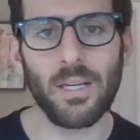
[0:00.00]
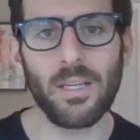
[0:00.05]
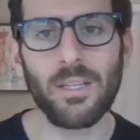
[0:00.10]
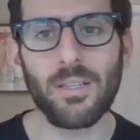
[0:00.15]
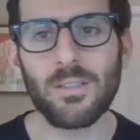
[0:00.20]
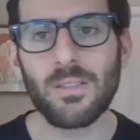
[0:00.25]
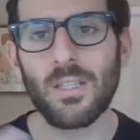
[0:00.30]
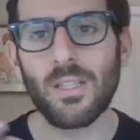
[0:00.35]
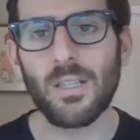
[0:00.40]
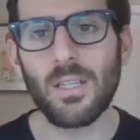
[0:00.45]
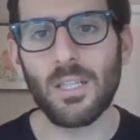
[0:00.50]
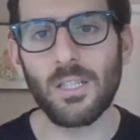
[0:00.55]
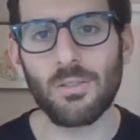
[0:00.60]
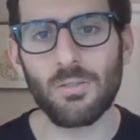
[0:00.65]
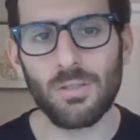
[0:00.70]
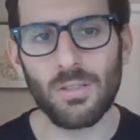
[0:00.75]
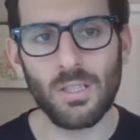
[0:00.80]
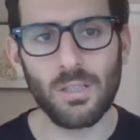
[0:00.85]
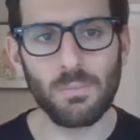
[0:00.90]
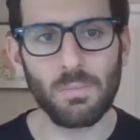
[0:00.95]
And here's the
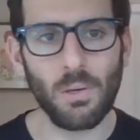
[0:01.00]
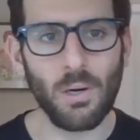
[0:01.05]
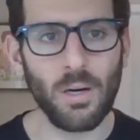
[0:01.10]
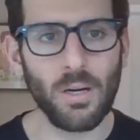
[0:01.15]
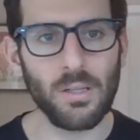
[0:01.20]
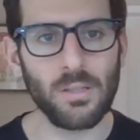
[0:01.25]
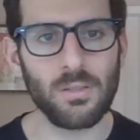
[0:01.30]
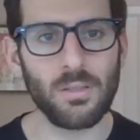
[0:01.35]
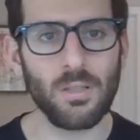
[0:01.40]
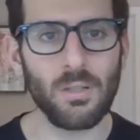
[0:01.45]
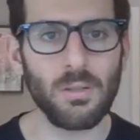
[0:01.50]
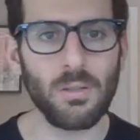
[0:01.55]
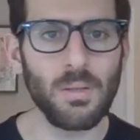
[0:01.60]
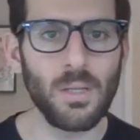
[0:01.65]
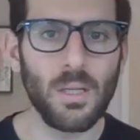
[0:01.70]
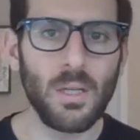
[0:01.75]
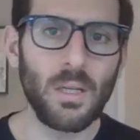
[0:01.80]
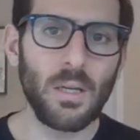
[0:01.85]
interesting part. So